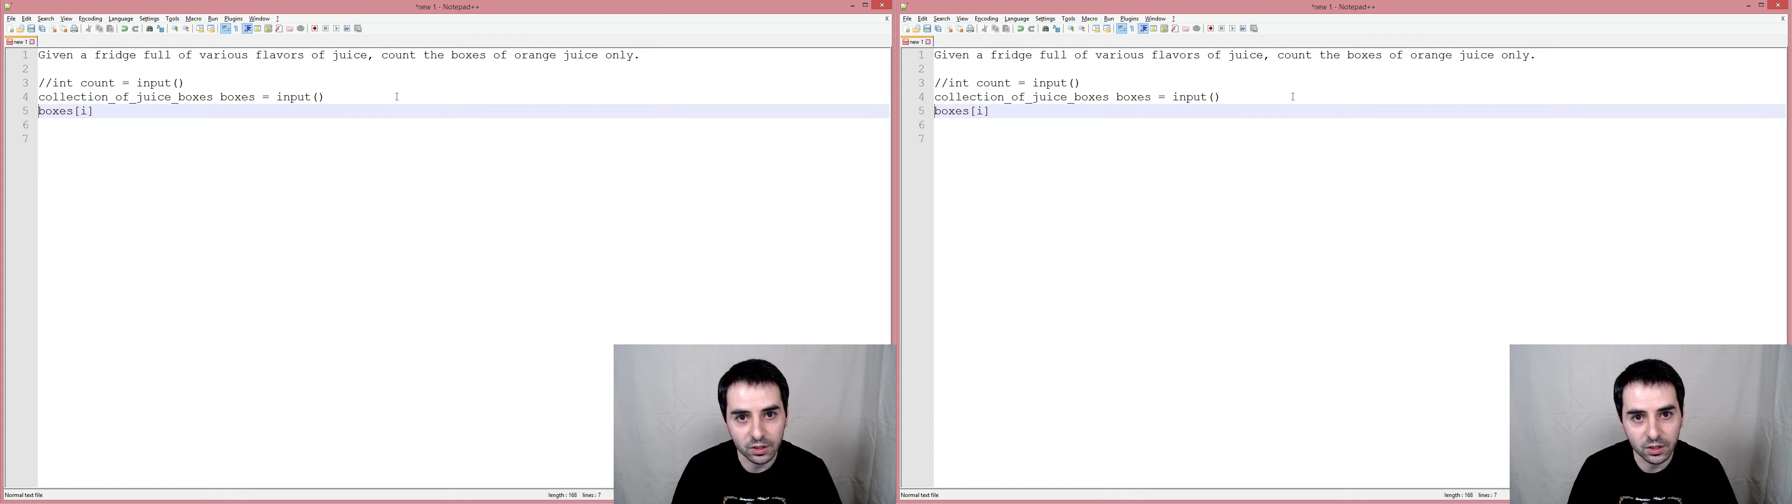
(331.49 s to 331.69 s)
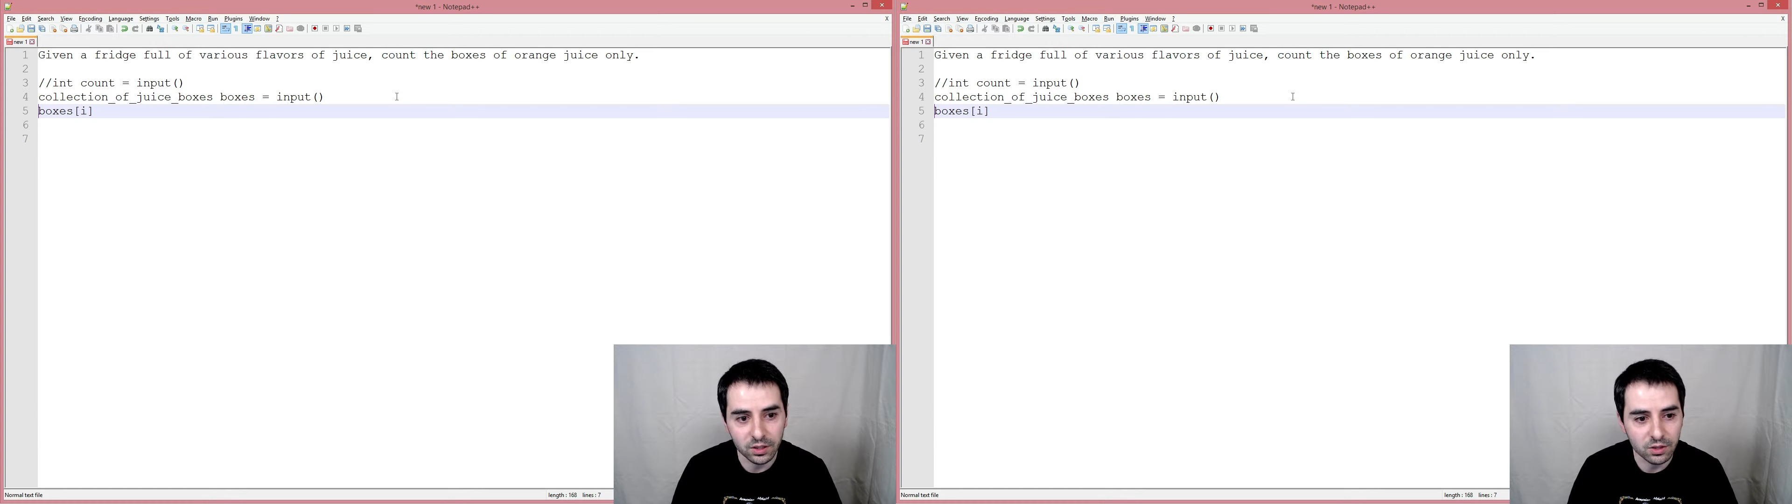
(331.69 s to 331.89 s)

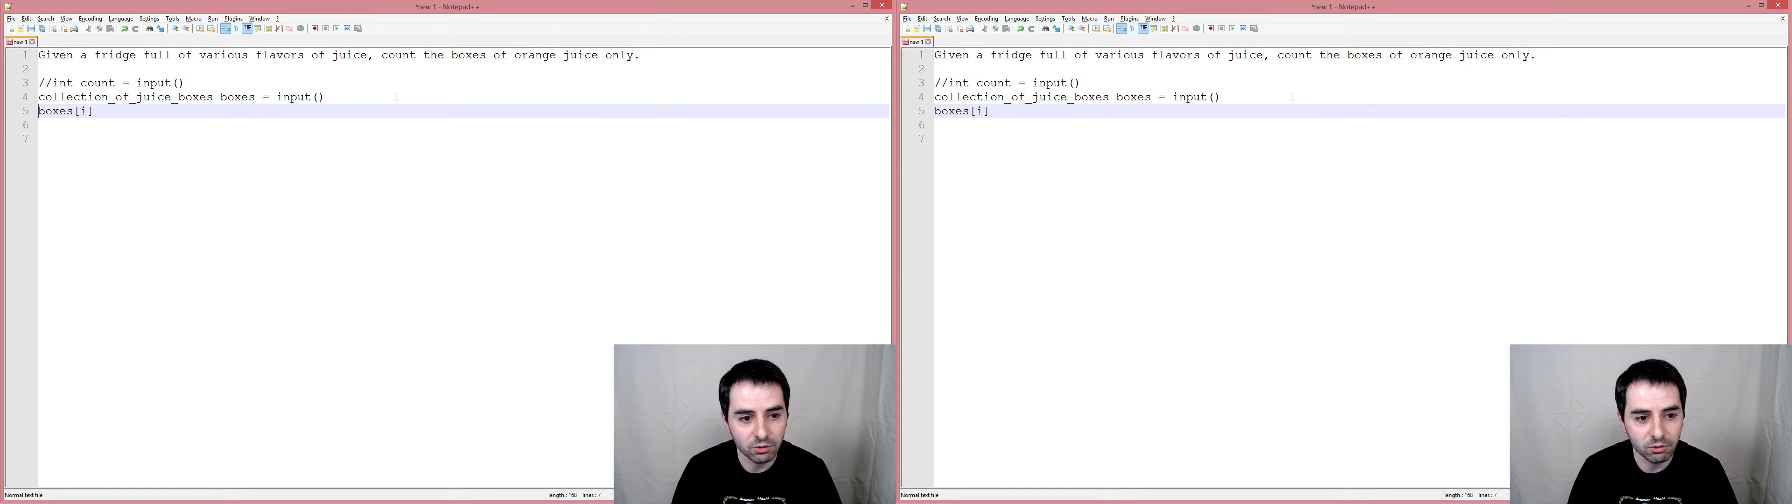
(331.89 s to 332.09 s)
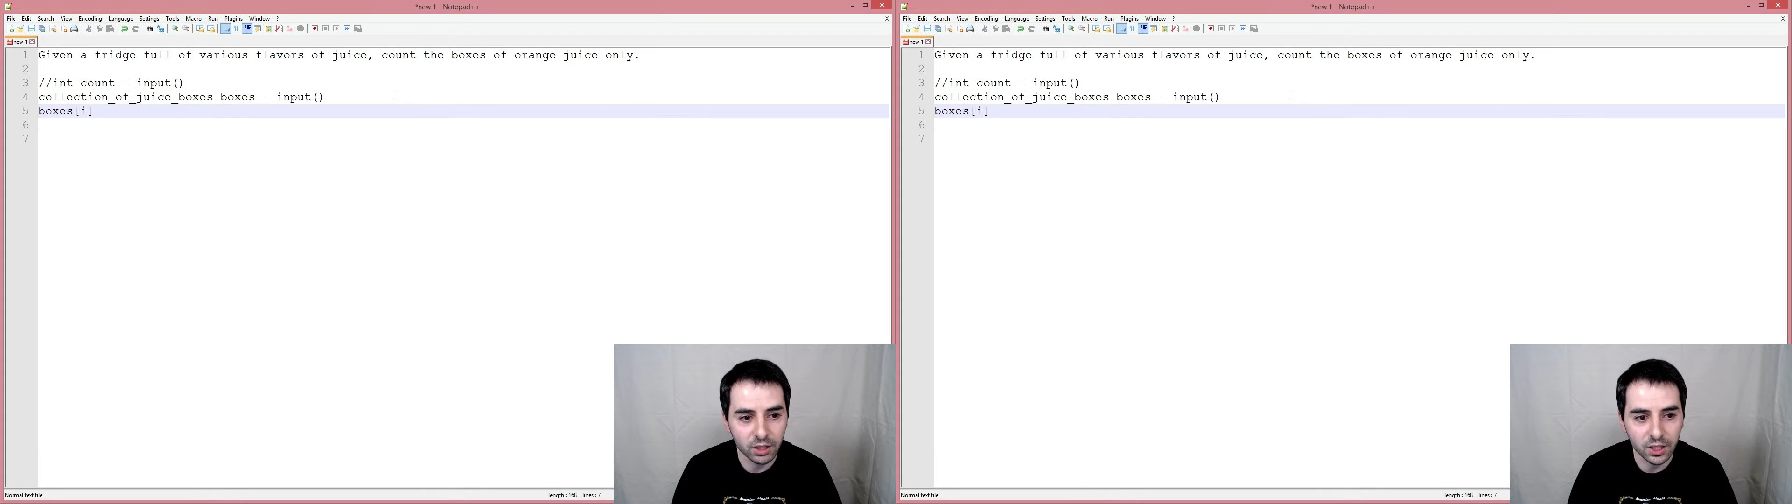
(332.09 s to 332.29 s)
lists,
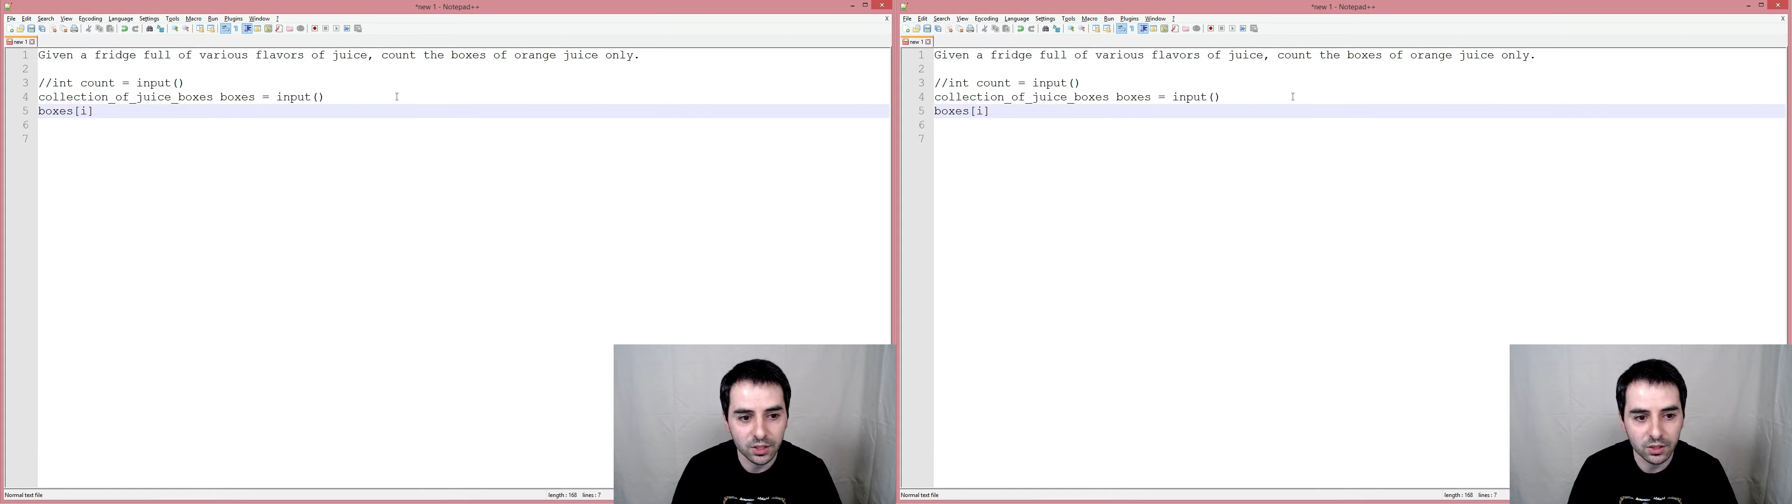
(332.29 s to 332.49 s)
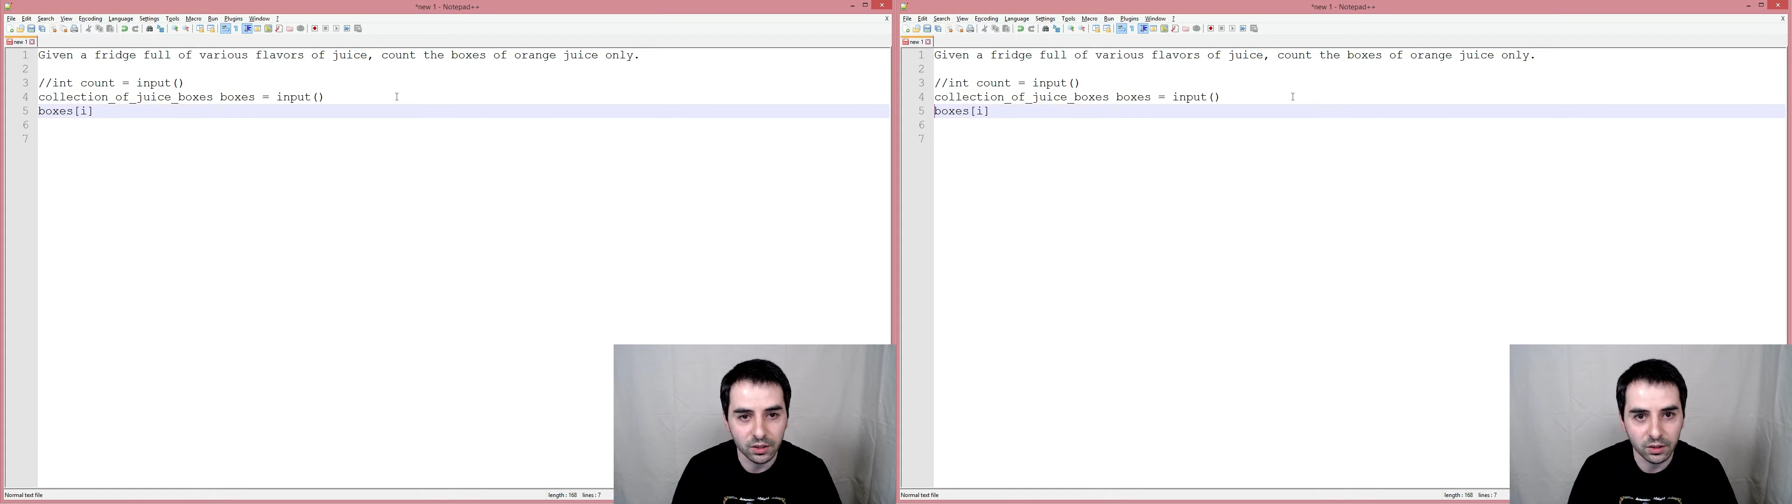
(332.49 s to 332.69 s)

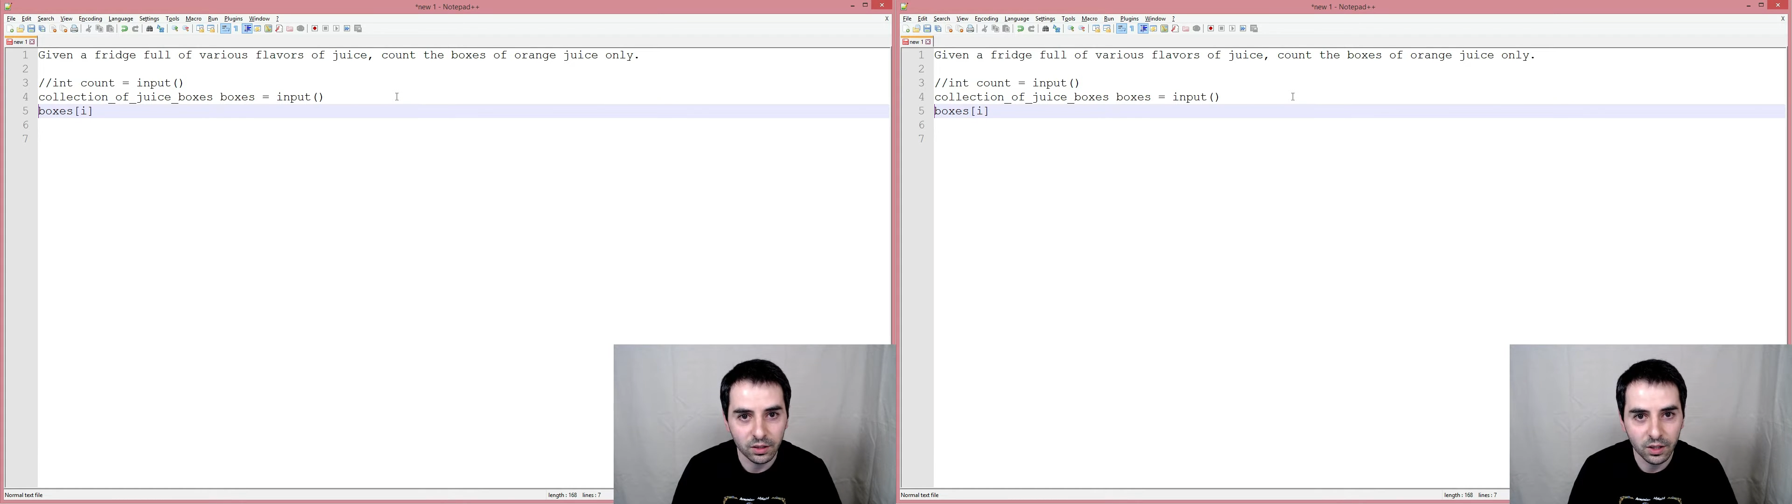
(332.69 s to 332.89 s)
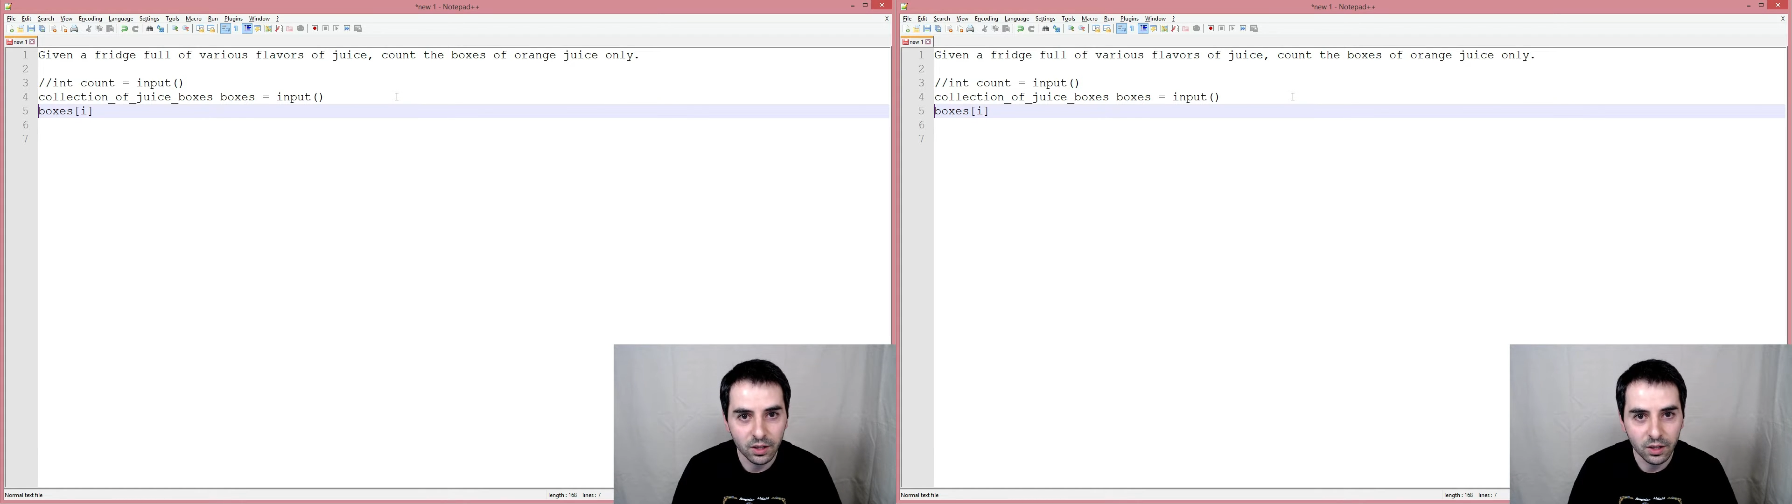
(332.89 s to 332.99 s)
arrays, and